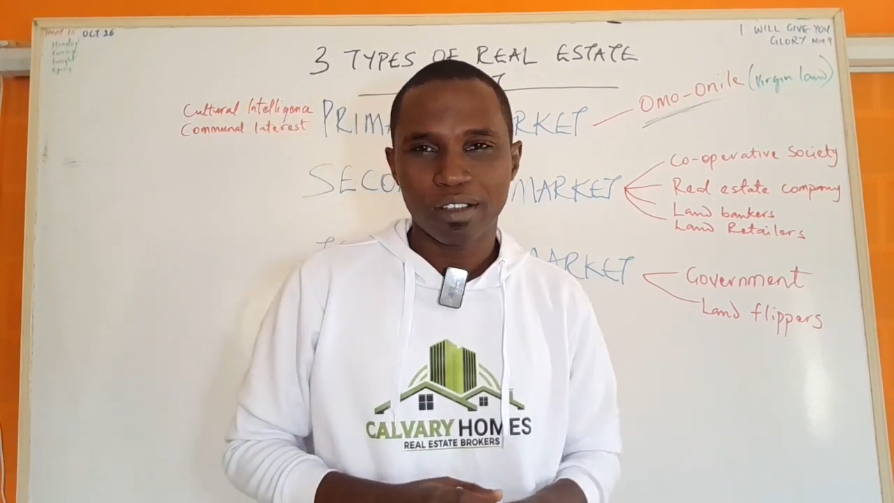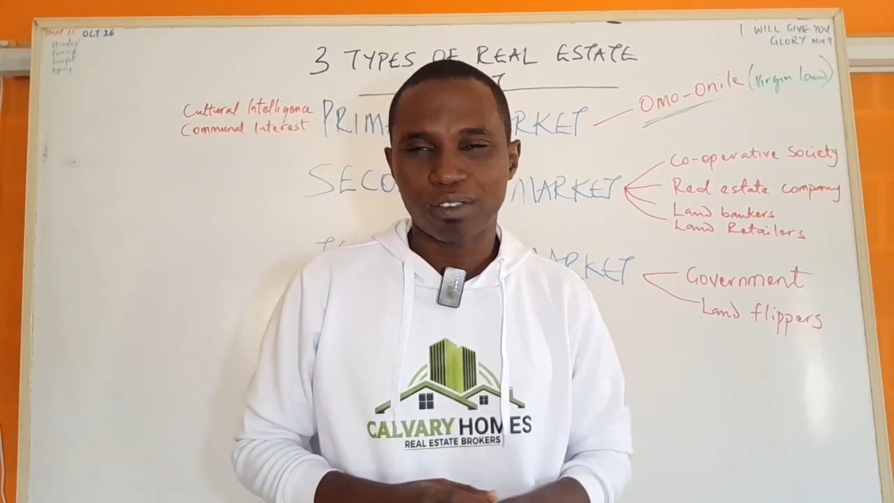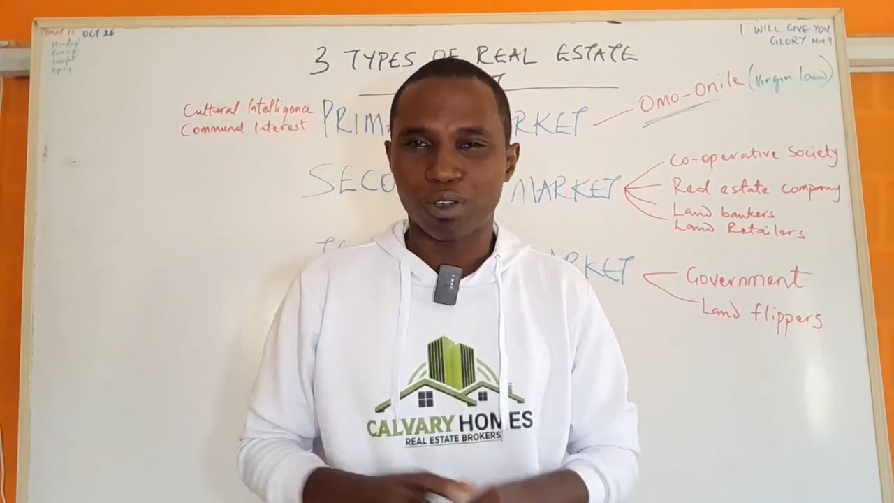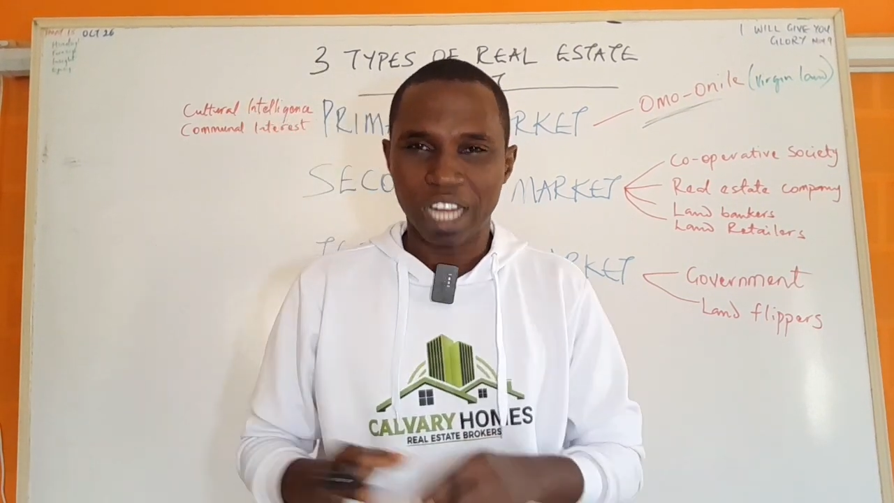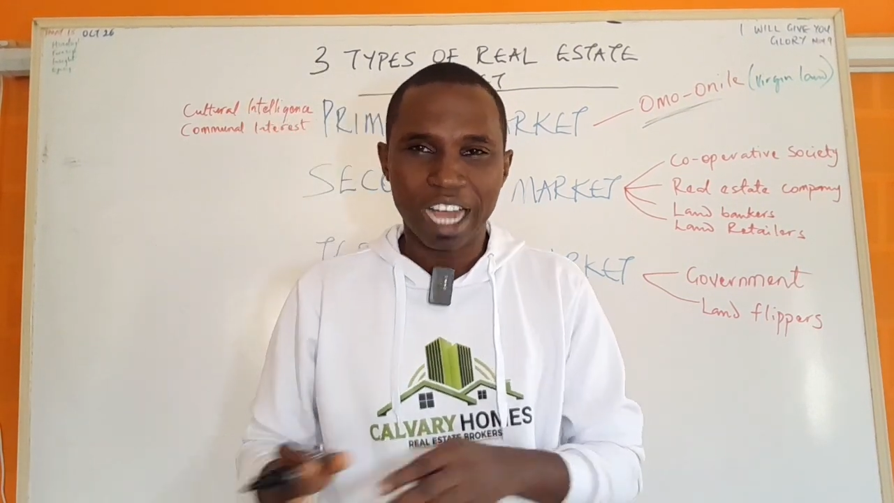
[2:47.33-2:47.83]

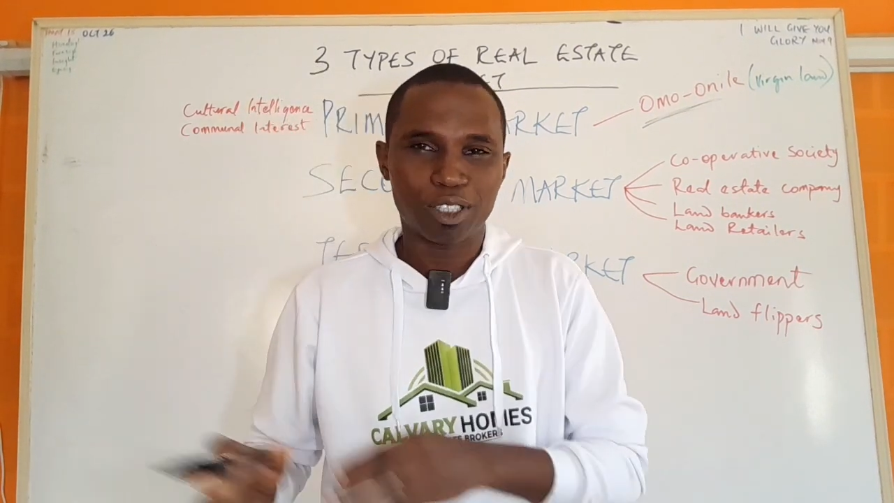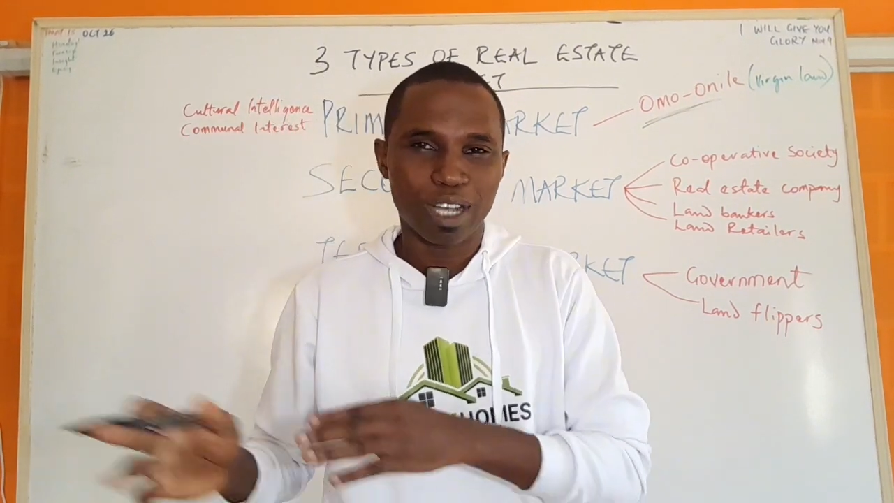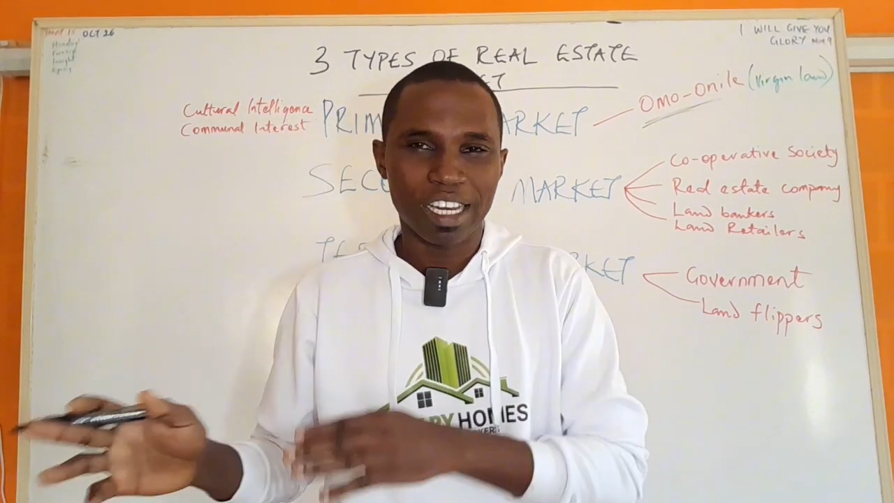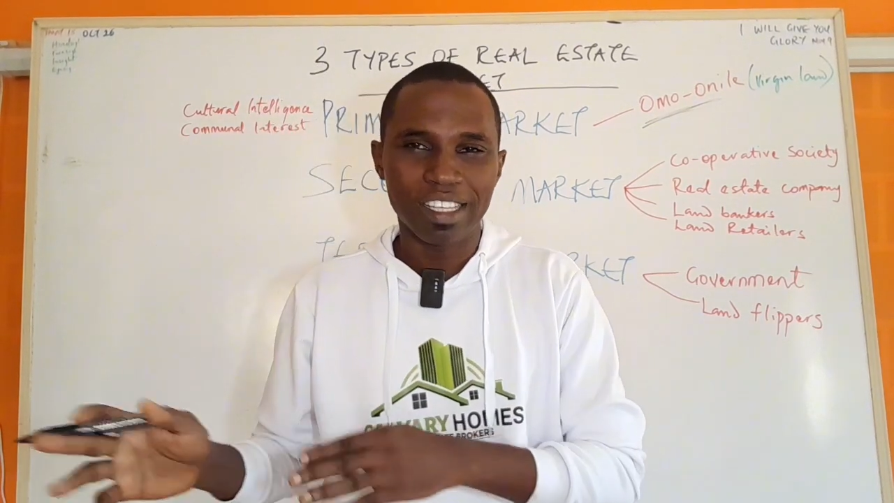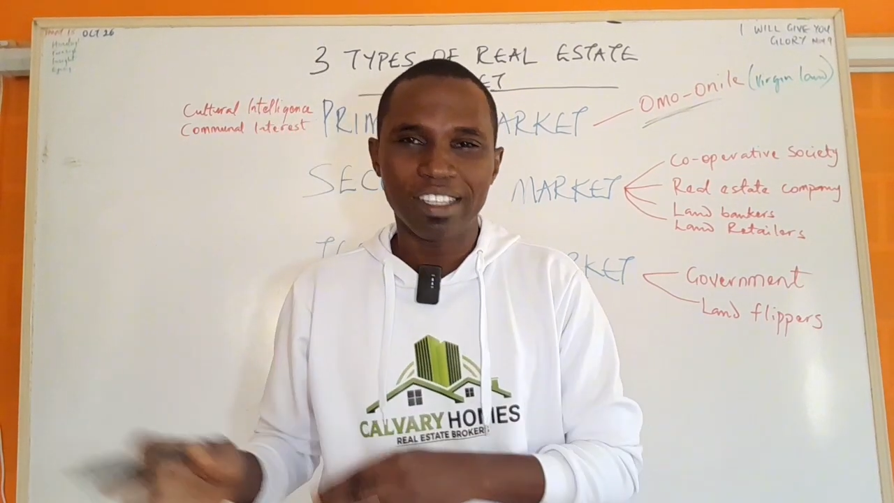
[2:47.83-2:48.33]
could
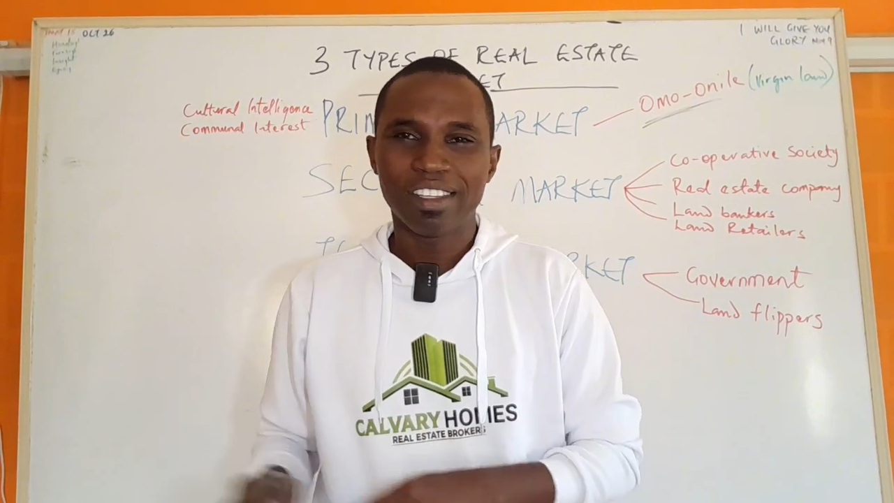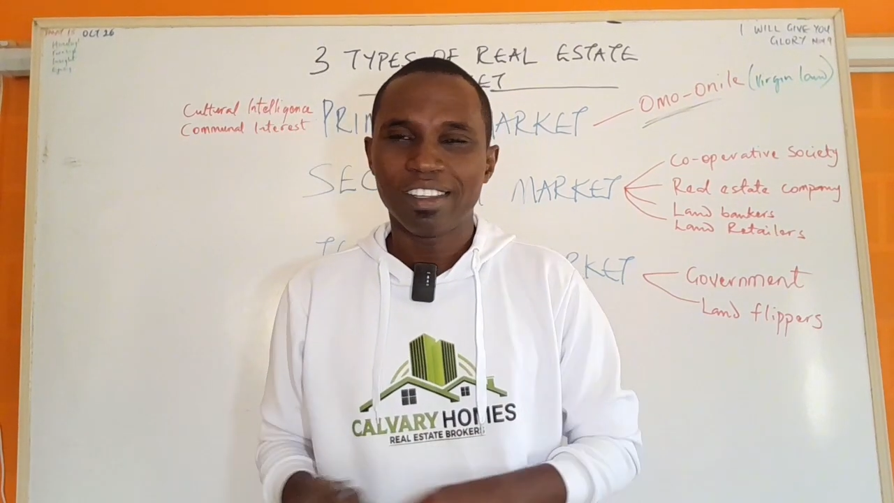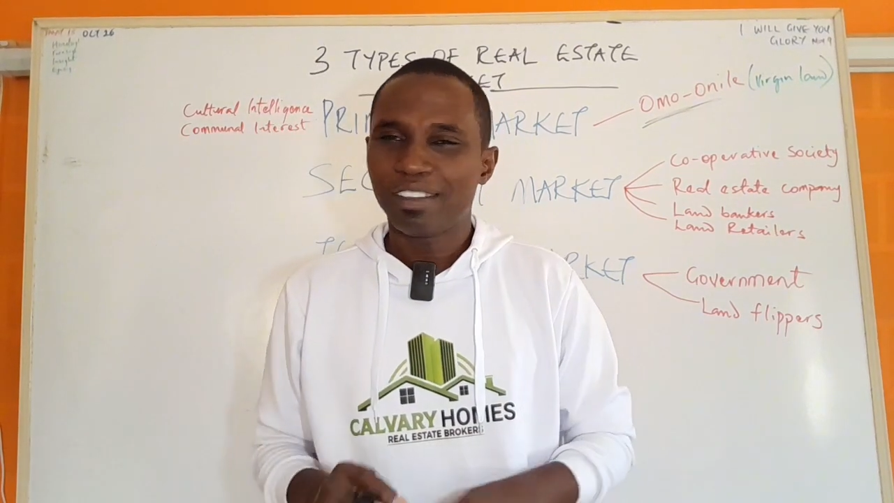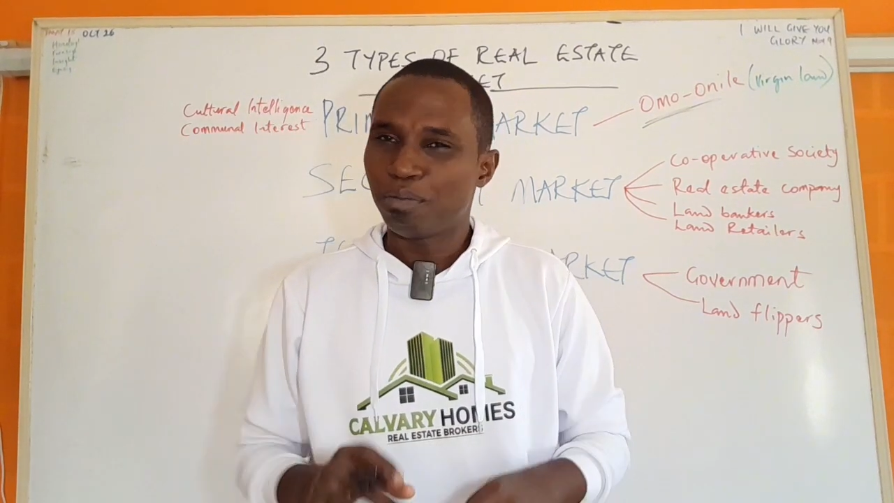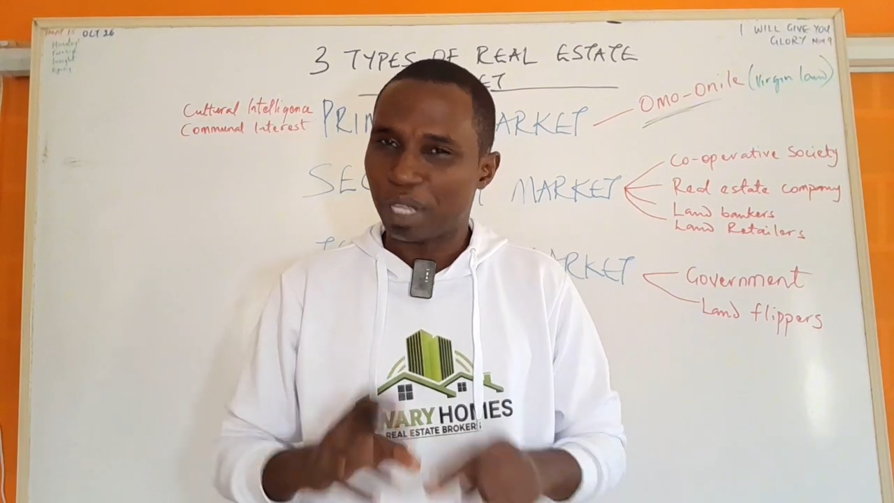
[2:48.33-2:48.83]
actually
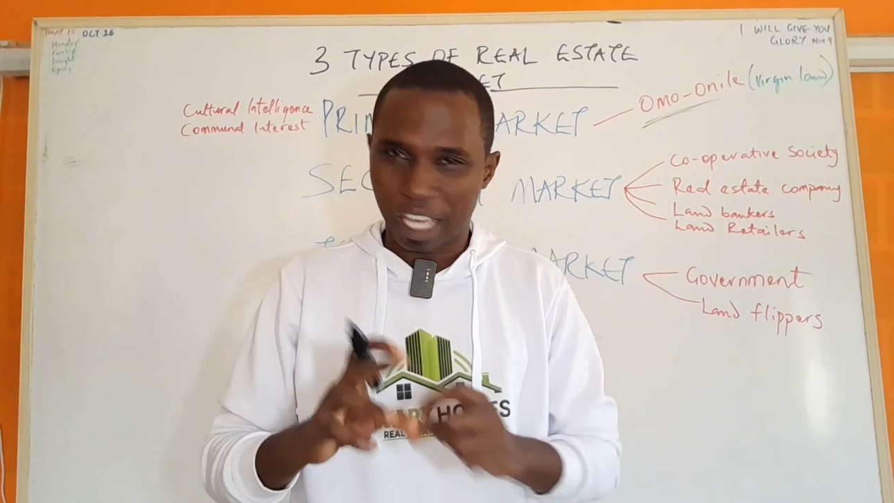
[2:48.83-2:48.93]
be